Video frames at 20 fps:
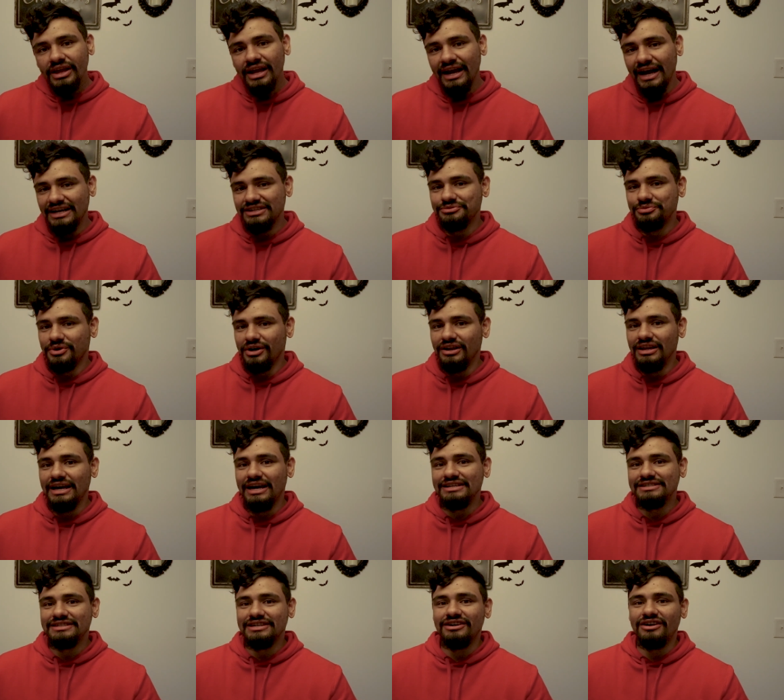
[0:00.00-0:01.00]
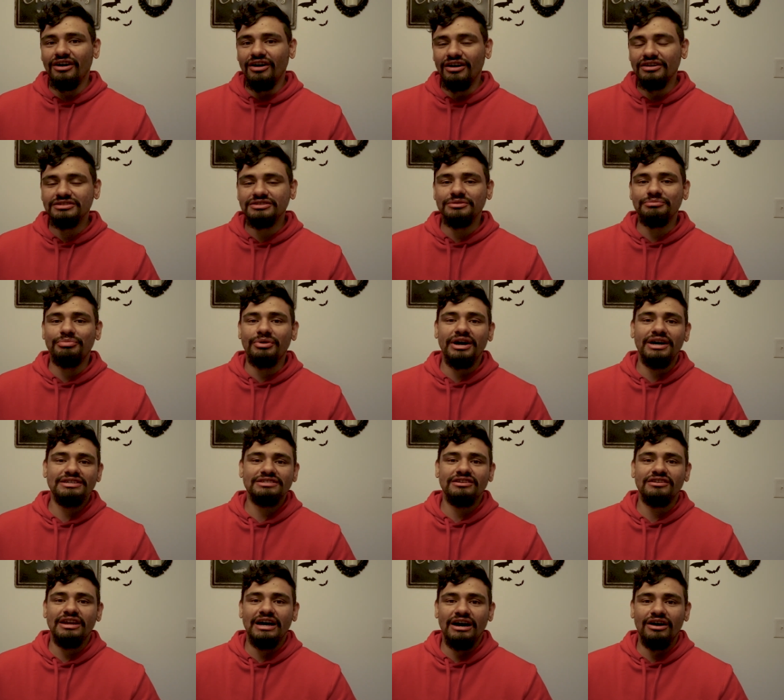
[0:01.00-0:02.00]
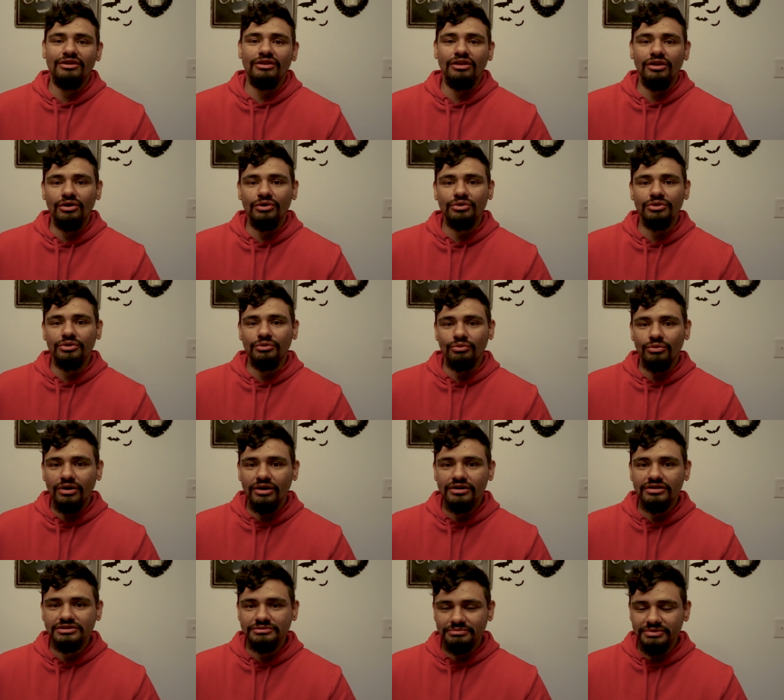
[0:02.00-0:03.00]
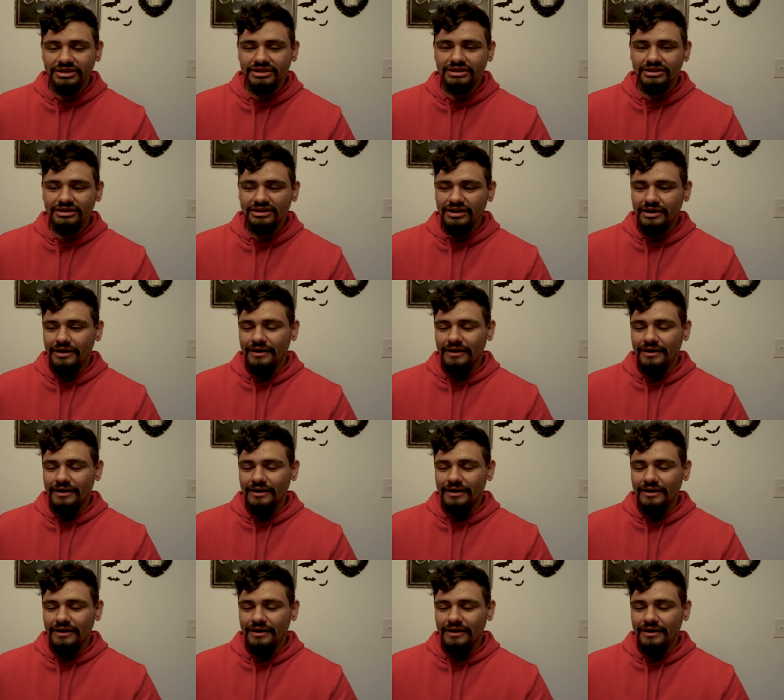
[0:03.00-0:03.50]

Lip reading: as well as they're all surprised on how low the water's been.